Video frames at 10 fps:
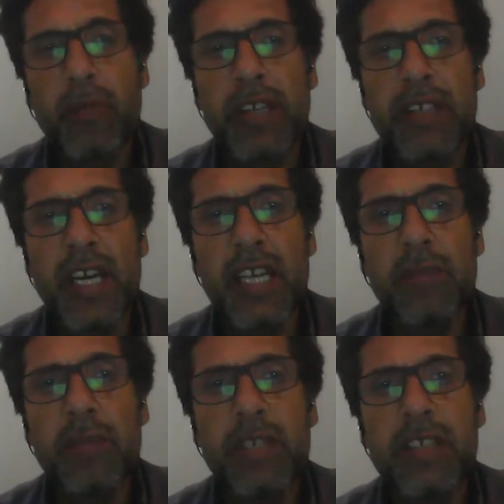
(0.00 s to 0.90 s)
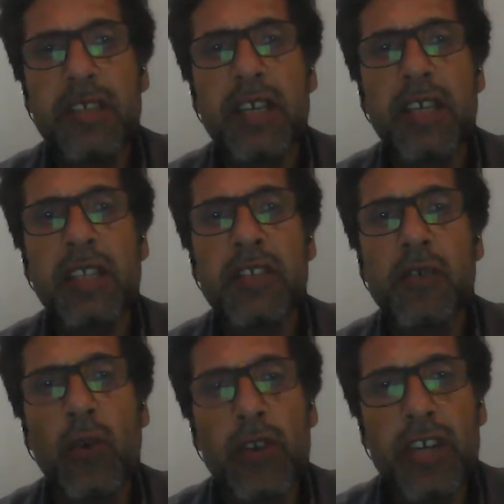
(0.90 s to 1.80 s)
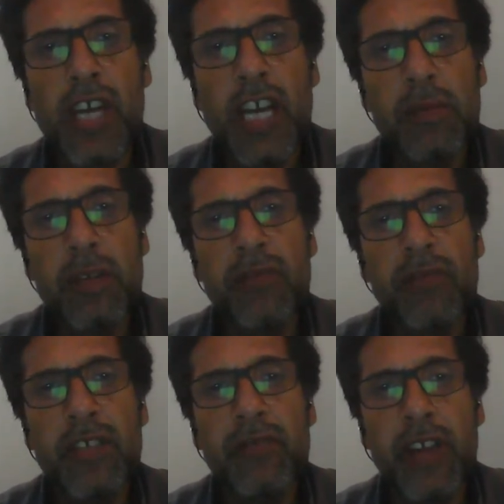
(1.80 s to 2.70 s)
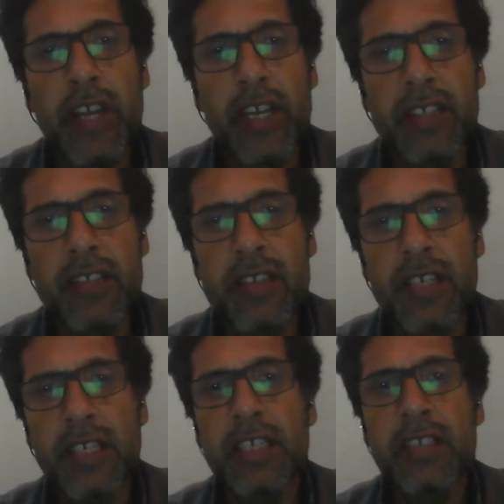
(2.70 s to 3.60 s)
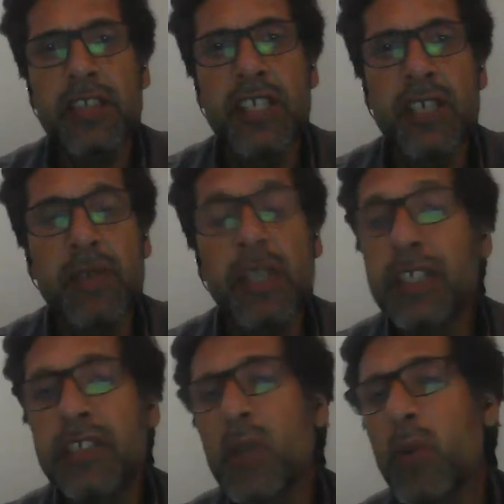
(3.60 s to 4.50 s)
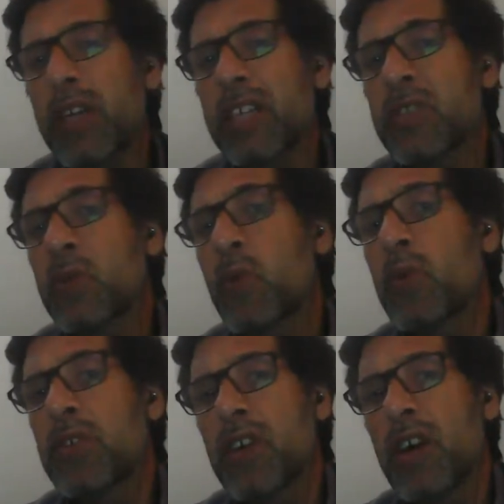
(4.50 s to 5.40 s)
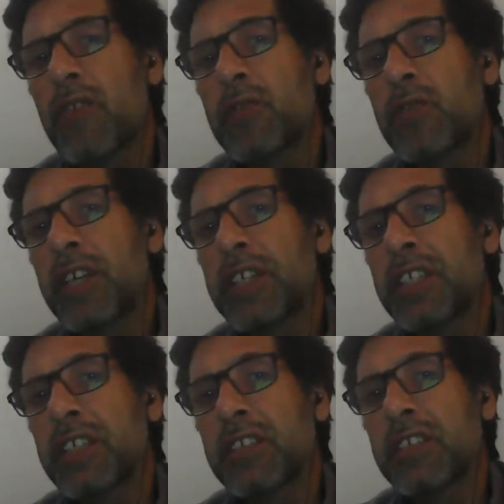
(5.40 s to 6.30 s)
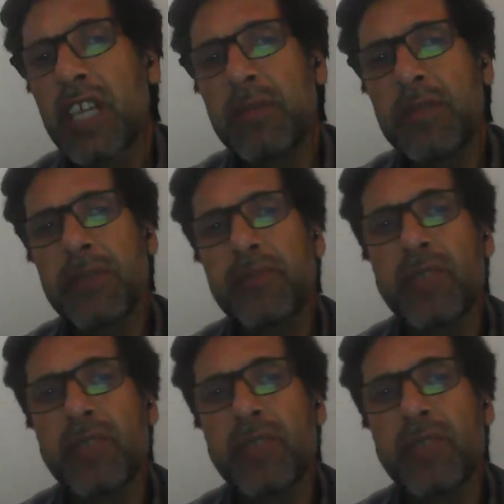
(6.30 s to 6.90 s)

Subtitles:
by his enemies in his own tribe, and he fails in achieving his goals of uniting the tribes.